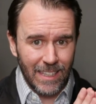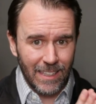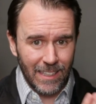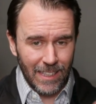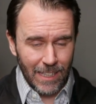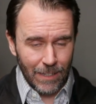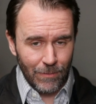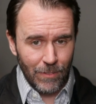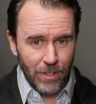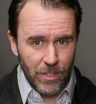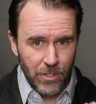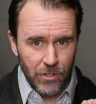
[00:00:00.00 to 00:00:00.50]

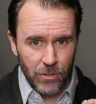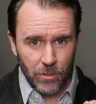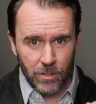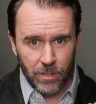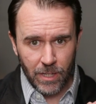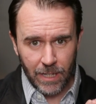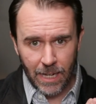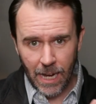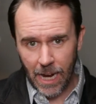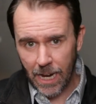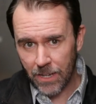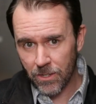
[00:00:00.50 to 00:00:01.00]
even the,
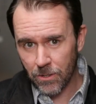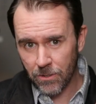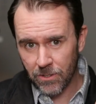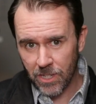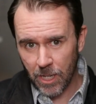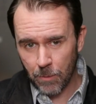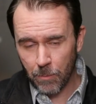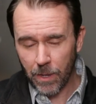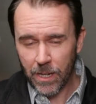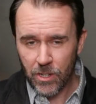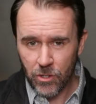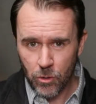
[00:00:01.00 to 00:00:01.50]
the guys who
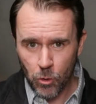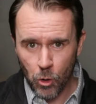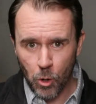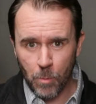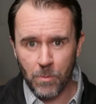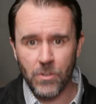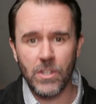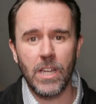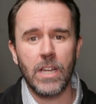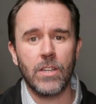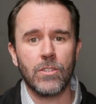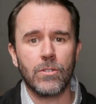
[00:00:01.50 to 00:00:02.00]
seem like
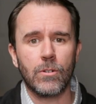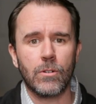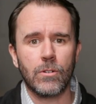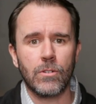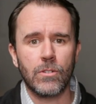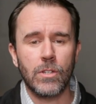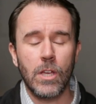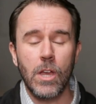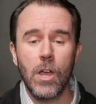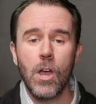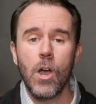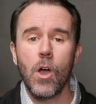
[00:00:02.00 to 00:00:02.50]
storm
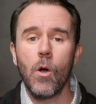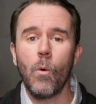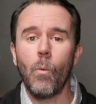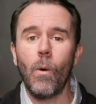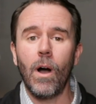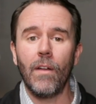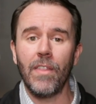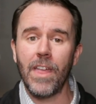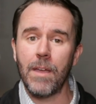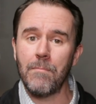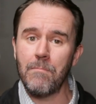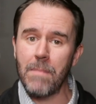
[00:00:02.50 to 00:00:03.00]
chasers,
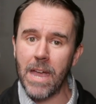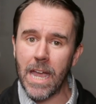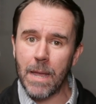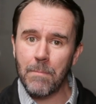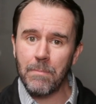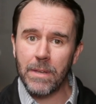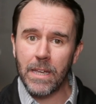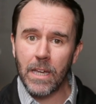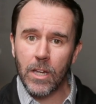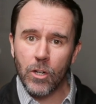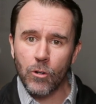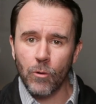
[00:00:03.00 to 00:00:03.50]
while they may
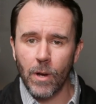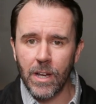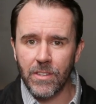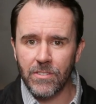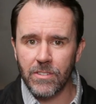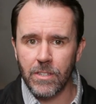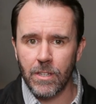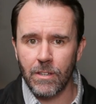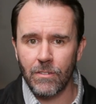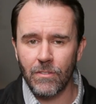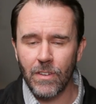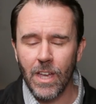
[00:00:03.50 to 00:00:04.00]
be
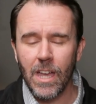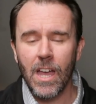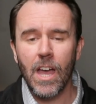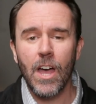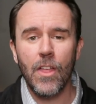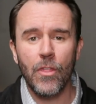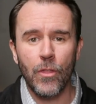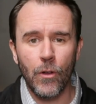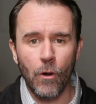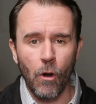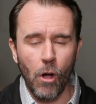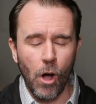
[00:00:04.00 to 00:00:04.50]
aggressive,
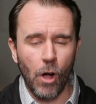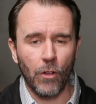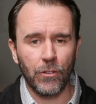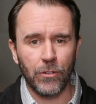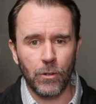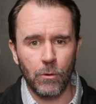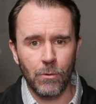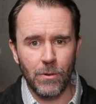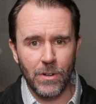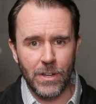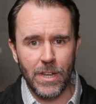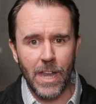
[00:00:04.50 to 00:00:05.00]
they're
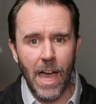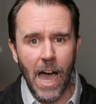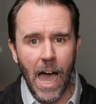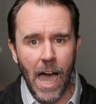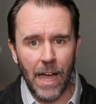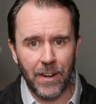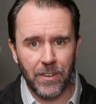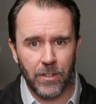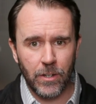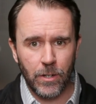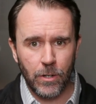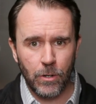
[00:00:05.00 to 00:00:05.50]
also
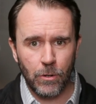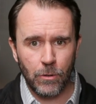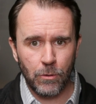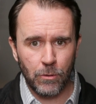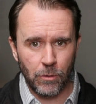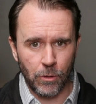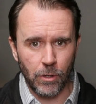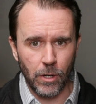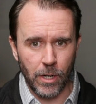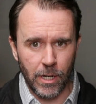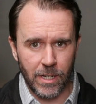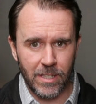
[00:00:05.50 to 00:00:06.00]
not
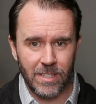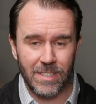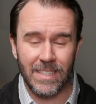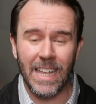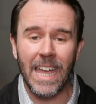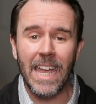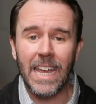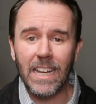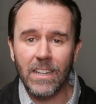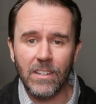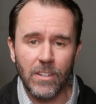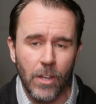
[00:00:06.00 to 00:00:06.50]
crooks.
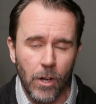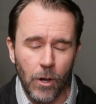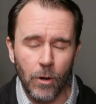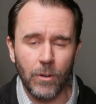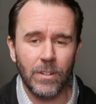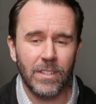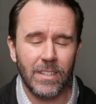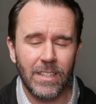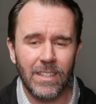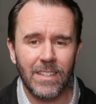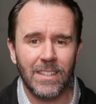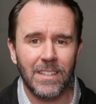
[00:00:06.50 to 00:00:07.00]
Take
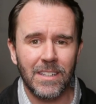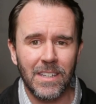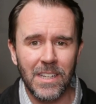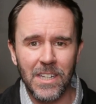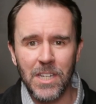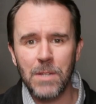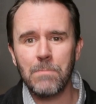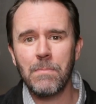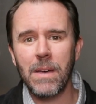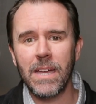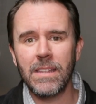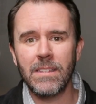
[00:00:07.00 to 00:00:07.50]
note,
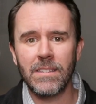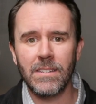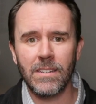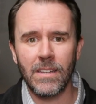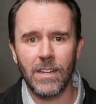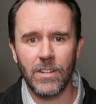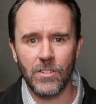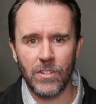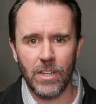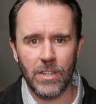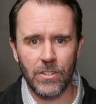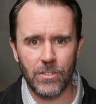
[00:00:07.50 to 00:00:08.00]
independent
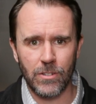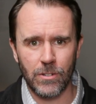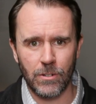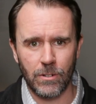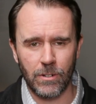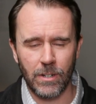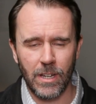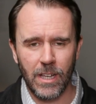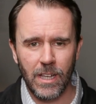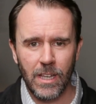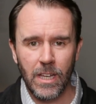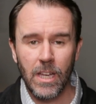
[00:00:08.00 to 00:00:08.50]

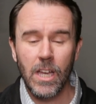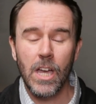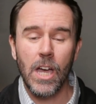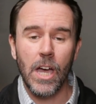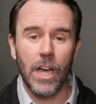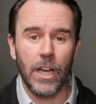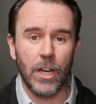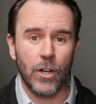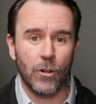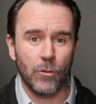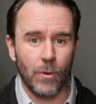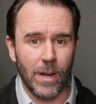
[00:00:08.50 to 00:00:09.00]
adjuster.
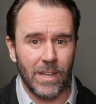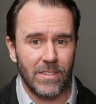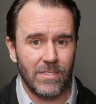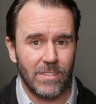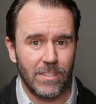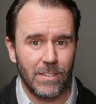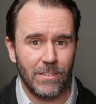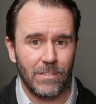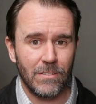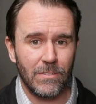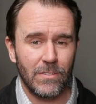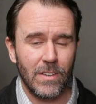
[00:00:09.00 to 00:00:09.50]

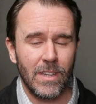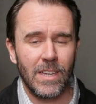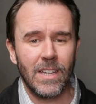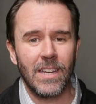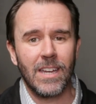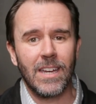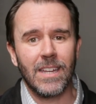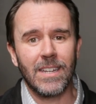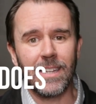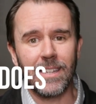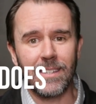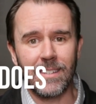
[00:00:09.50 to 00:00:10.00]
Aggressive
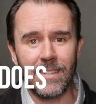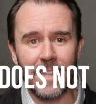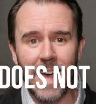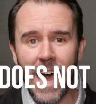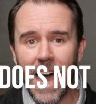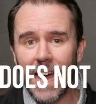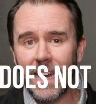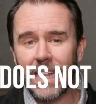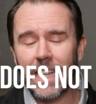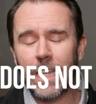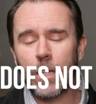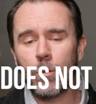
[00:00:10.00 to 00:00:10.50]
does
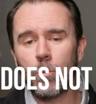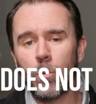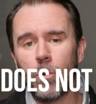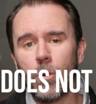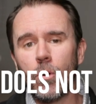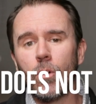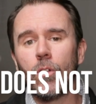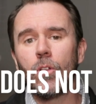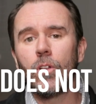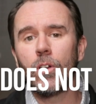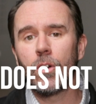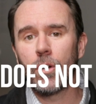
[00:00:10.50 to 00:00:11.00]
not
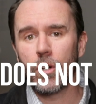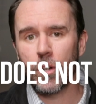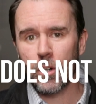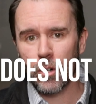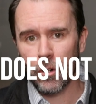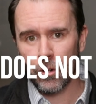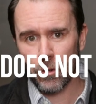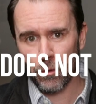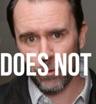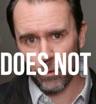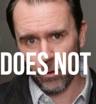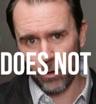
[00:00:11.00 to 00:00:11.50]
equal
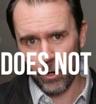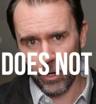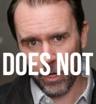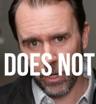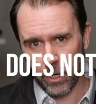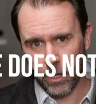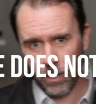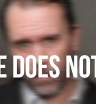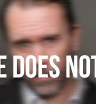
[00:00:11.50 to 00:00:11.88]
crook.